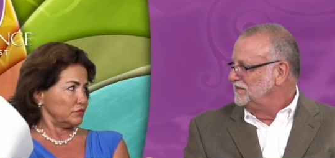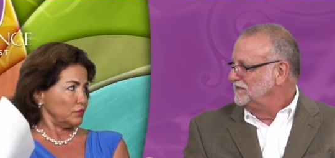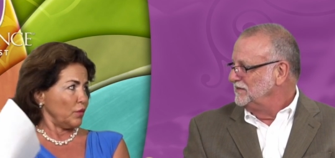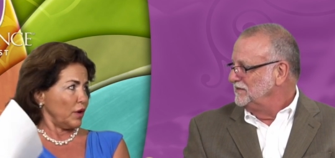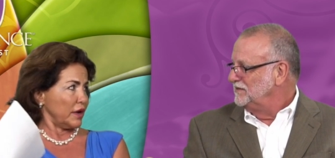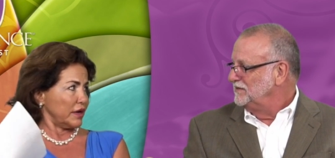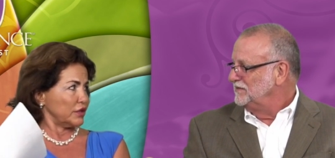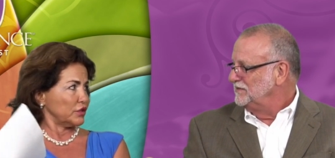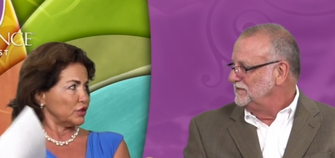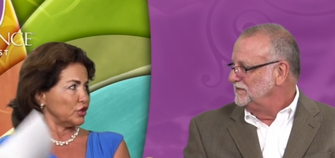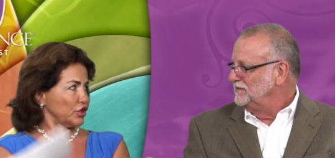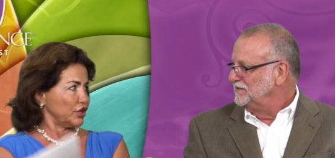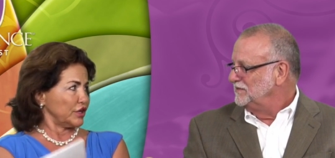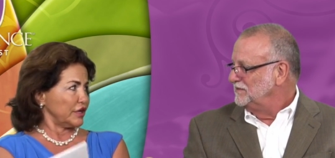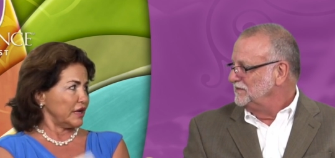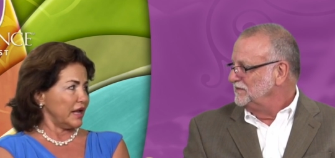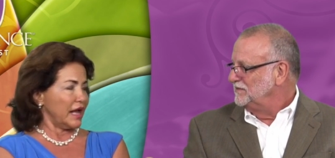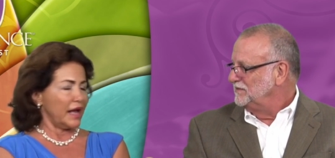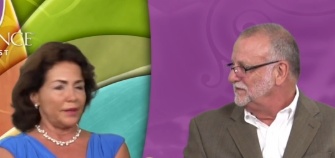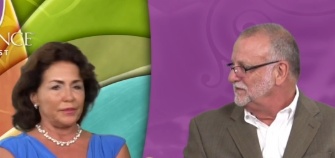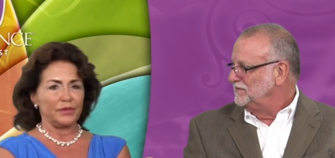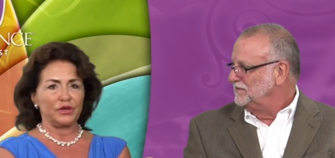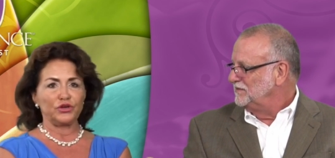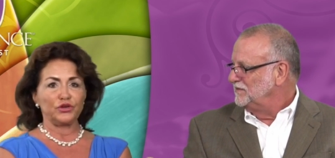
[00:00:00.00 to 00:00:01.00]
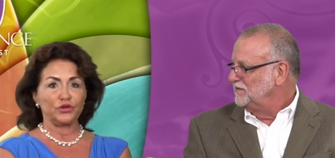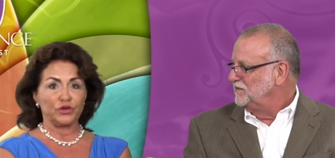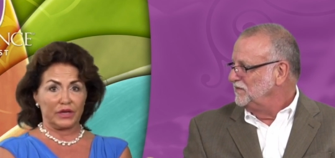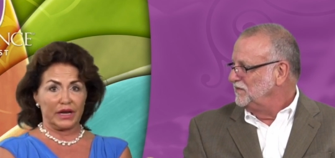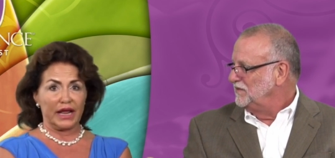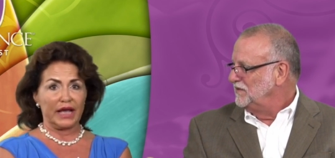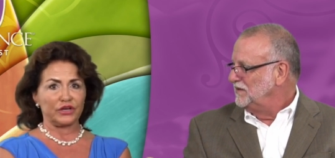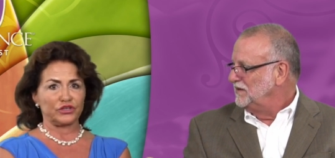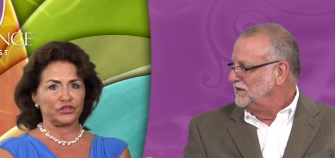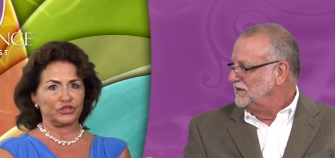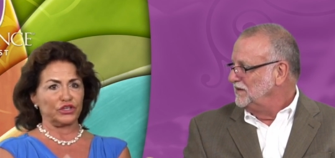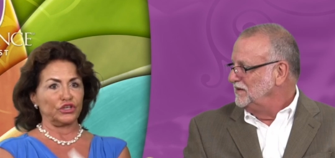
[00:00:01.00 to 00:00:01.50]
Speaker 1: want to look it up. I mean, you can
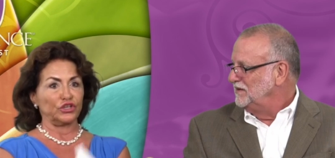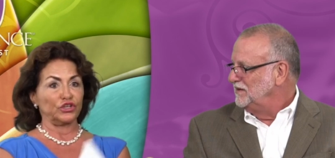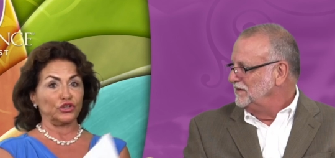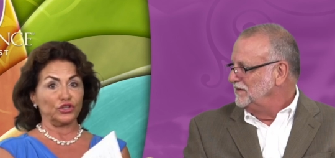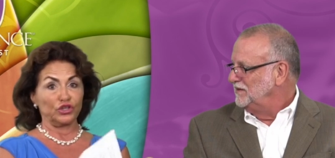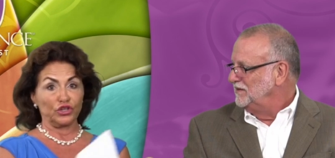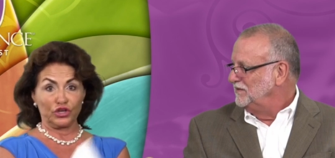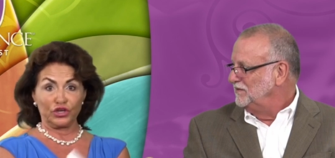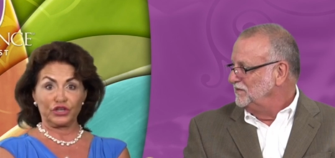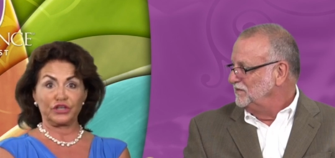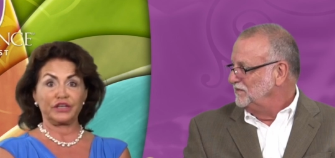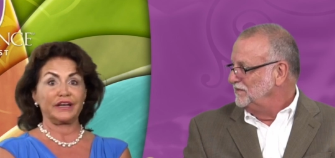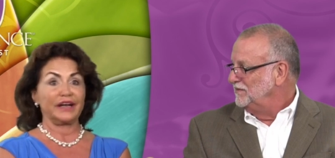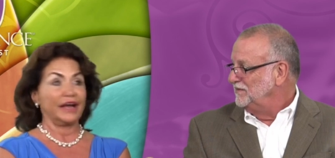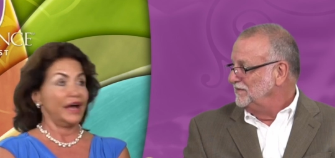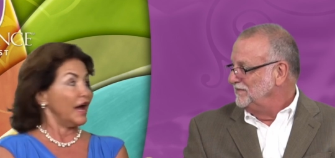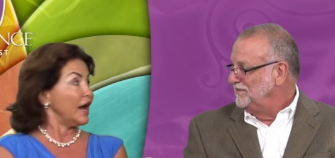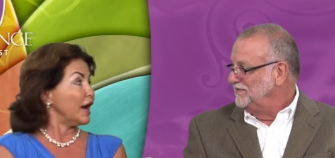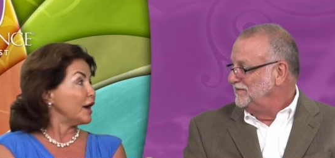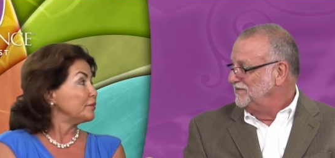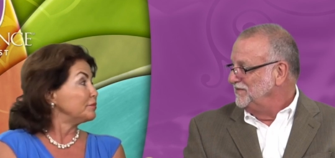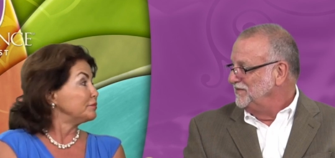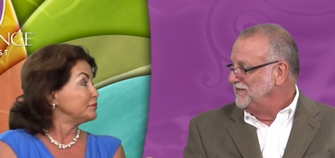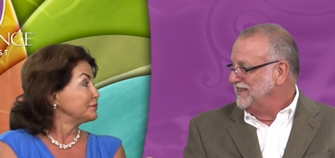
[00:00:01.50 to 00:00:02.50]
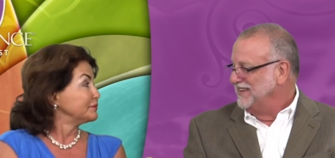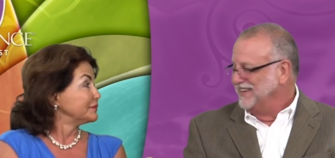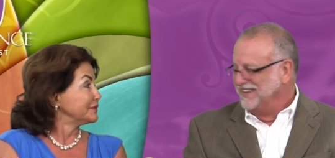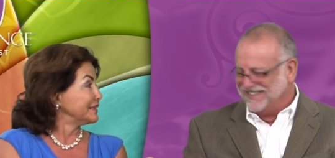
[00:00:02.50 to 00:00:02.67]
actually look it up.